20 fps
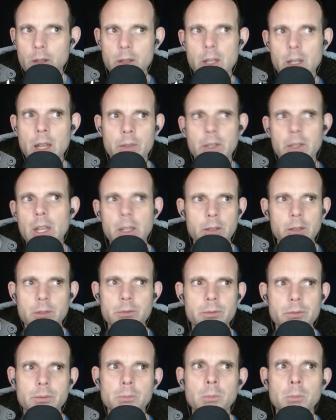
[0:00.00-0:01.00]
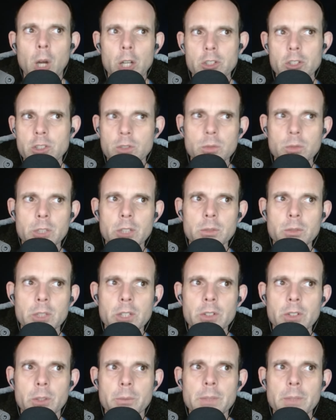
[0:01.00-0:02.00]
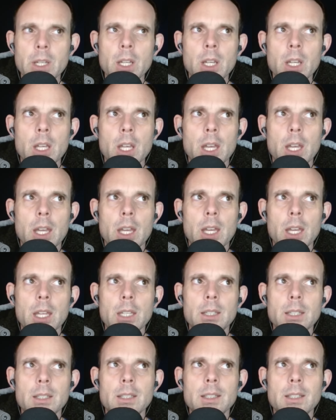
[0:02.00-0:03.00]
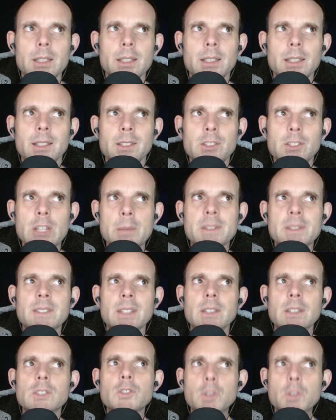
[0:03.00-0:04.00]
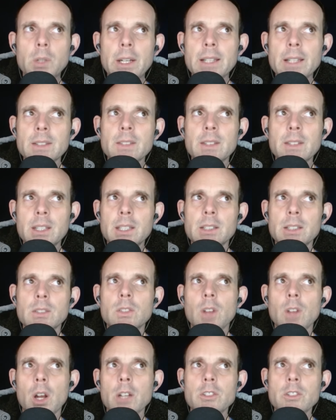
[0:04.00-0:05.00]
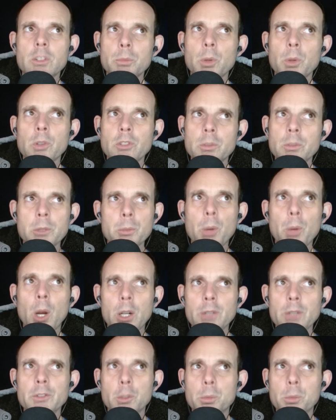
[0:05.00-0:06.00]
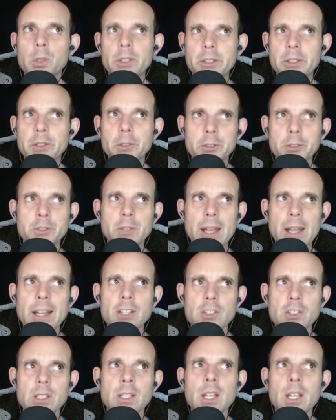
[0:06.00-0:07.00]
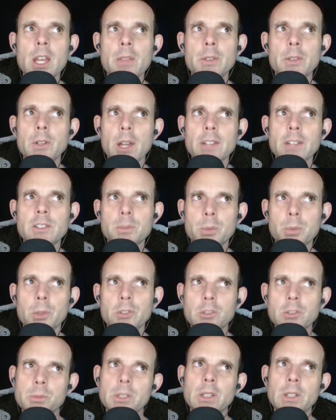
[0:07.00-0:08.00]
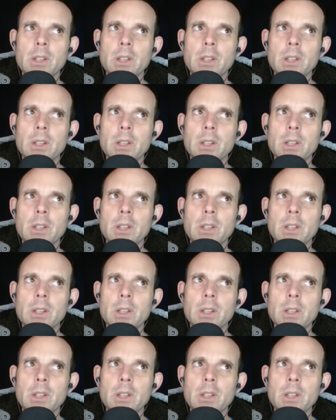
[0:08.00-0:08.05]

at the end of March in 2022. And Seamus says, trans kids aren't supposed to be part of your political strategy. They're not supposed to be